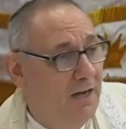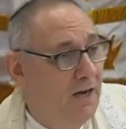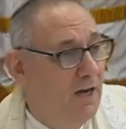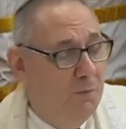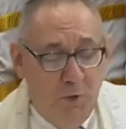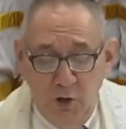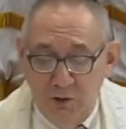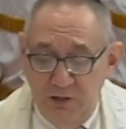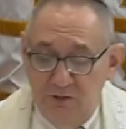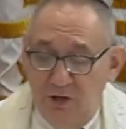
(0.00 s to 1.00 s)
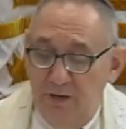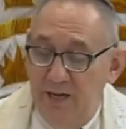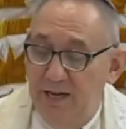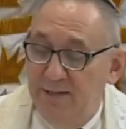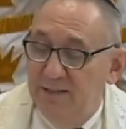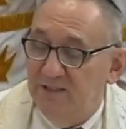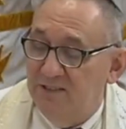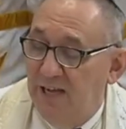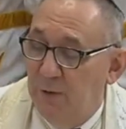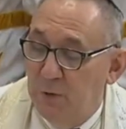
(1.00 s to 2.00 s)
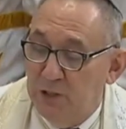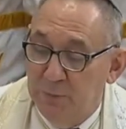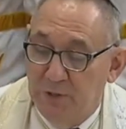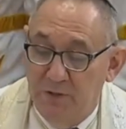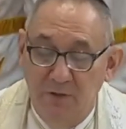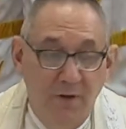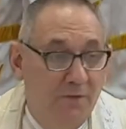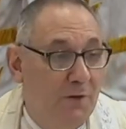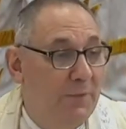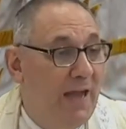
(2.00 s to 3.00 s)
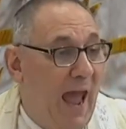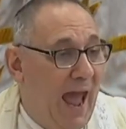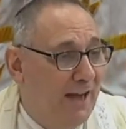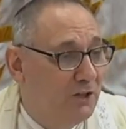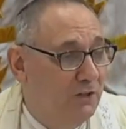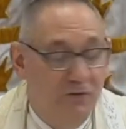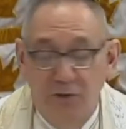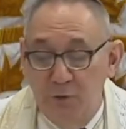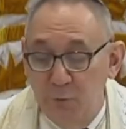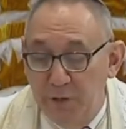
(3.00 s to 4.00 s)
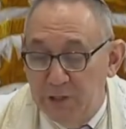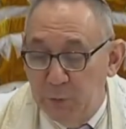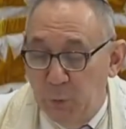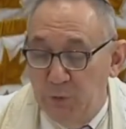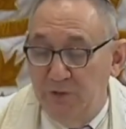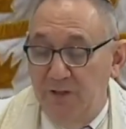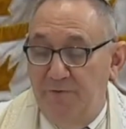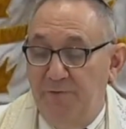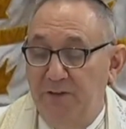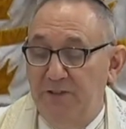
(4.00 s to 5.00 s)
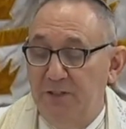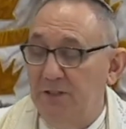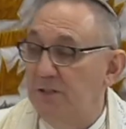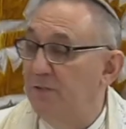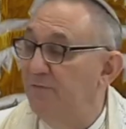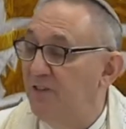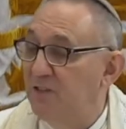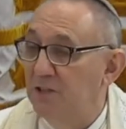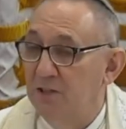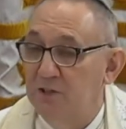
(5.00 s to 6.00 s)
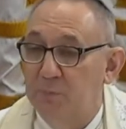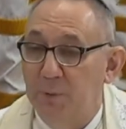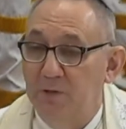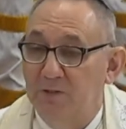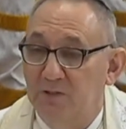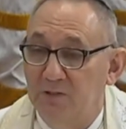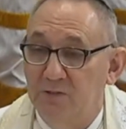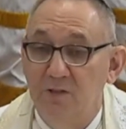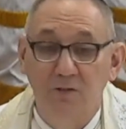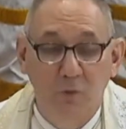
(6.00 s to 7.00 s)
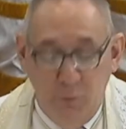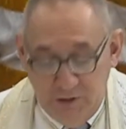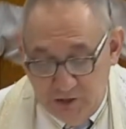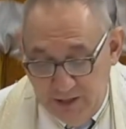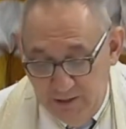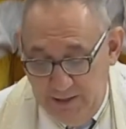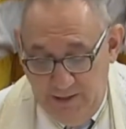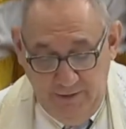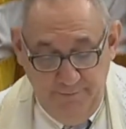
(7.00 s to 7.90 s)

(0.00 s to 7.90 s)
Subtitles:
emotions are indistinguishable from the actions, the rituals, and the physical experiences to which they lead.